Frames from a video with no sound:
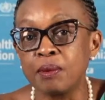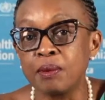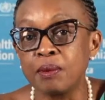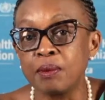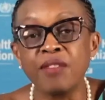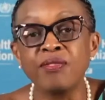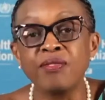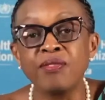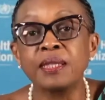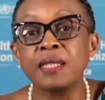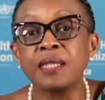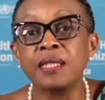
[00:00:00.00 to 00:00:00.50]
the
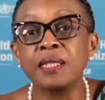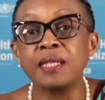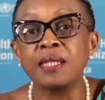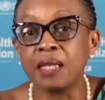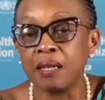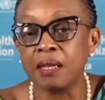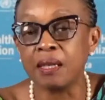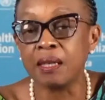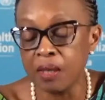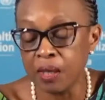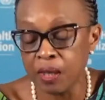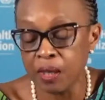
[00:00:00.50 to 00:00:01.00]
private
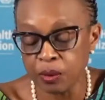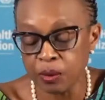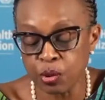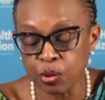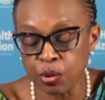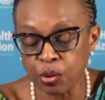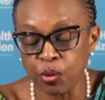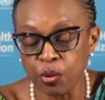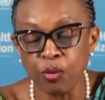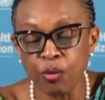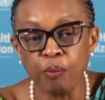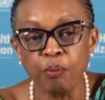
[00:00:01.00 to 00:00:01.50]
sector
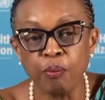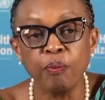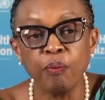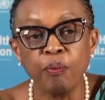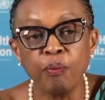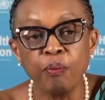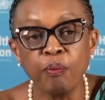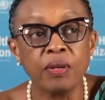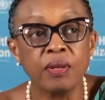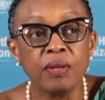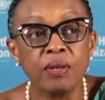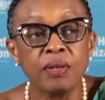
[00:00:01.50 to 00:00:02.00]
to
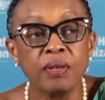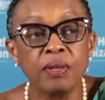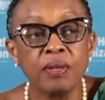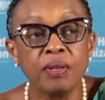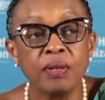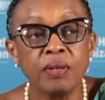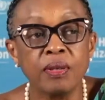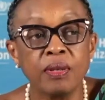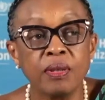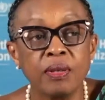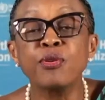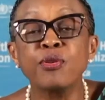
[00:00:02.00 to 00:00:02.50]

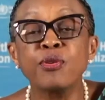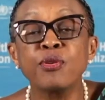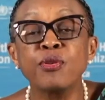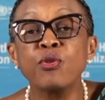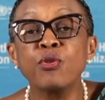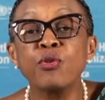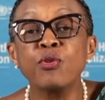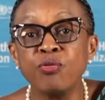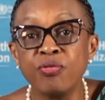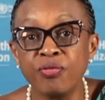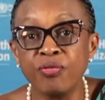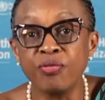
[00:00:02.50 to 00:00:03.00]

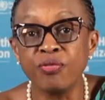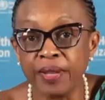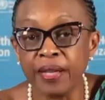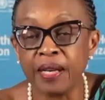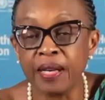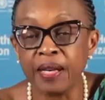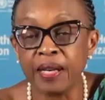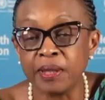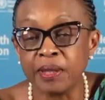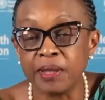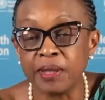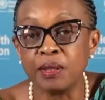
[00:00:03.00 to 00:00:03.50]
improve the
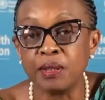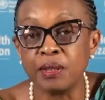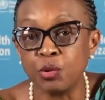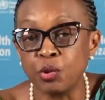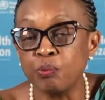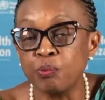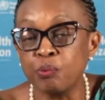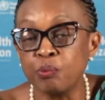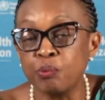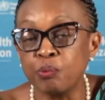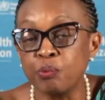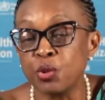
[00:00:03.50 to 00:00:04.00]
capacity to
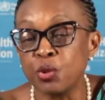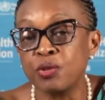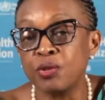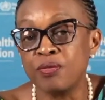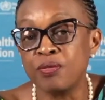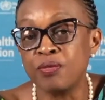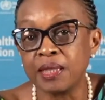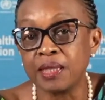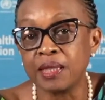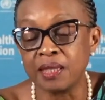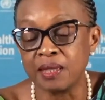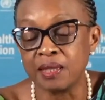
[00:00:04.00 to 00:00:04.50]
produce
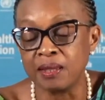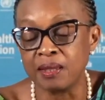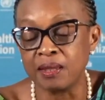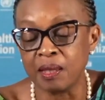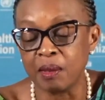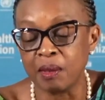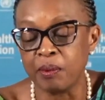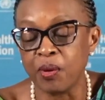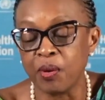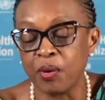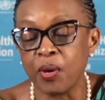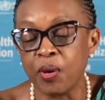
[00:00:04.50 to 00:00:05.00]
vaccines.
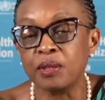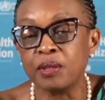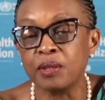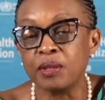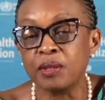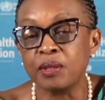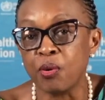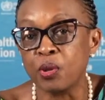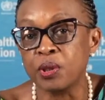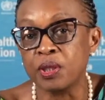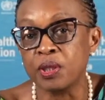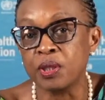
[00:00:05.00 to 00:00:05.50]
It'll be quite
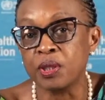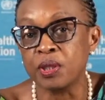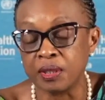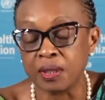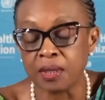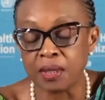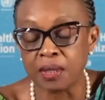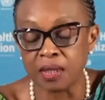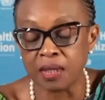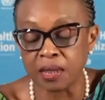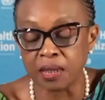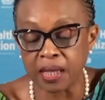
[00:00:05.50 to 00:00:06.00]

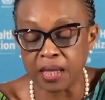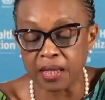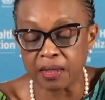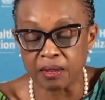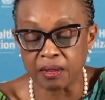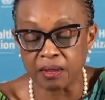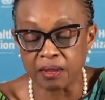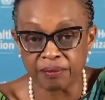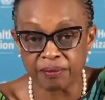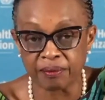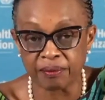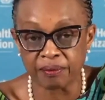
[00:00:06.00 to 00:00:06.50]
important in this
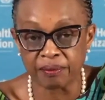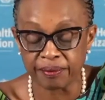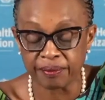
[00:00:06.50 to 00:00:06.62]
case.